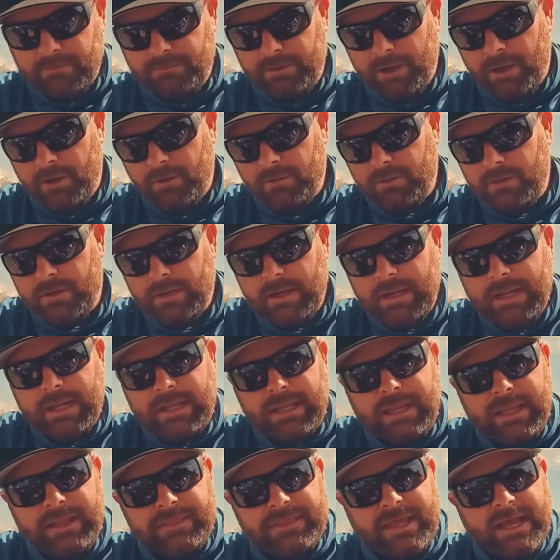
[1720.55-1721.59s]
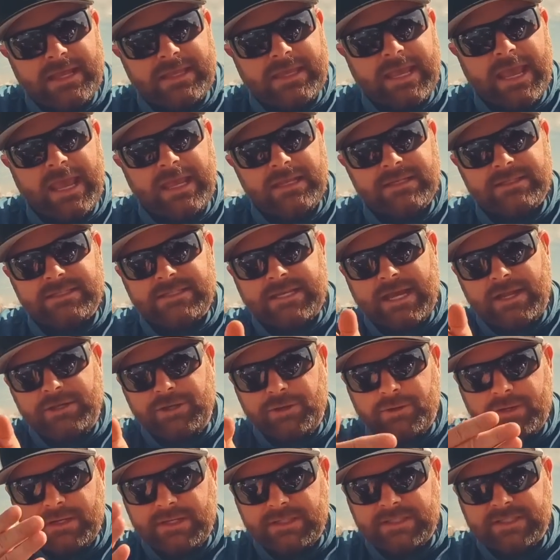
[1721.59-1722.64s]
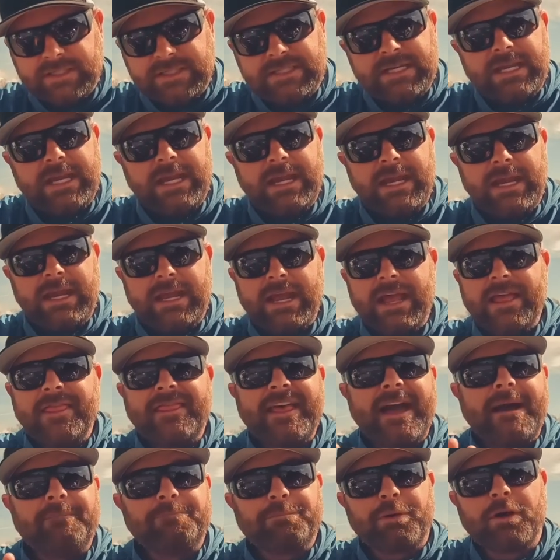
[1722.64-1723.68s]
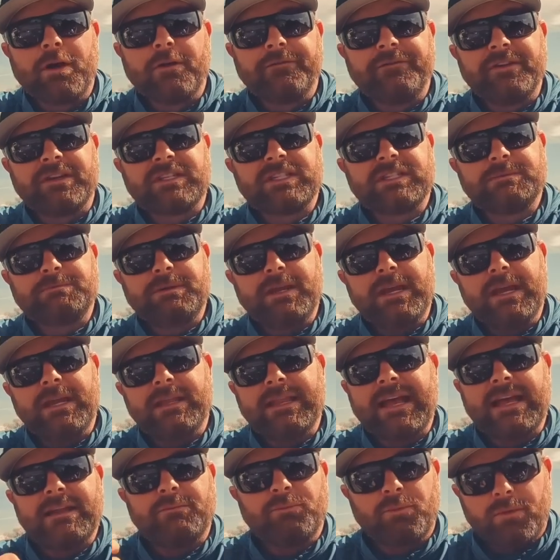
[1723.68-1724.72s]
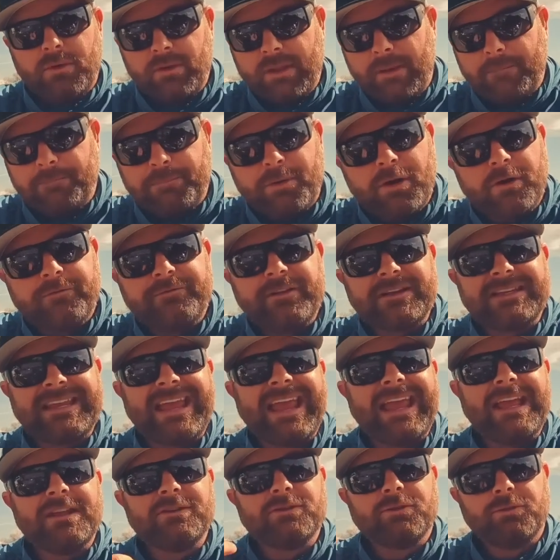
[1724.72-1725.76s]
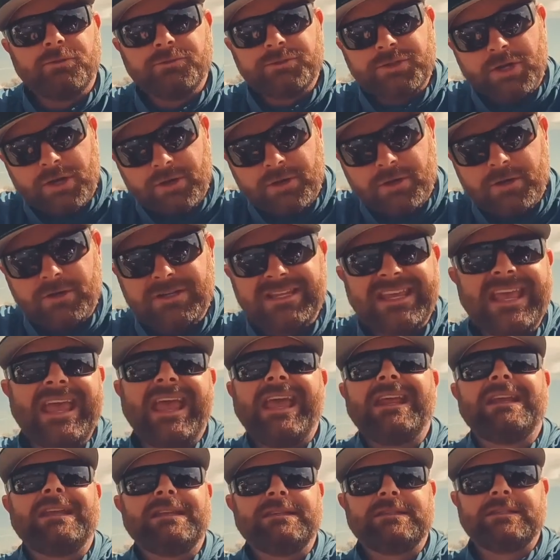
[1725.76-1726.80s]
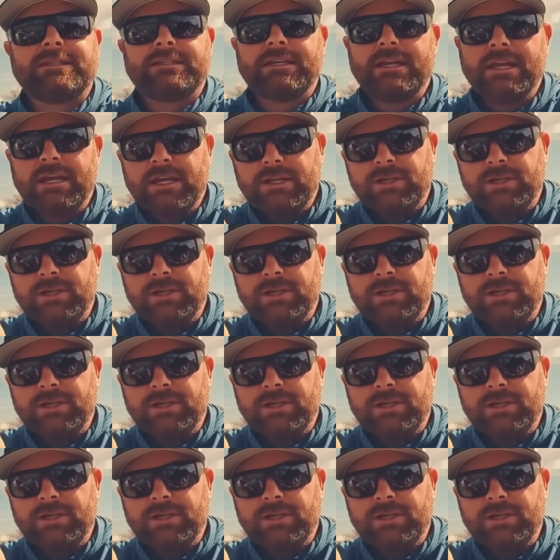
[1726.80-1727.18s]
boat, get that cadence down. You're gonna see that perfect speed, that, that perfect handle turn cadence.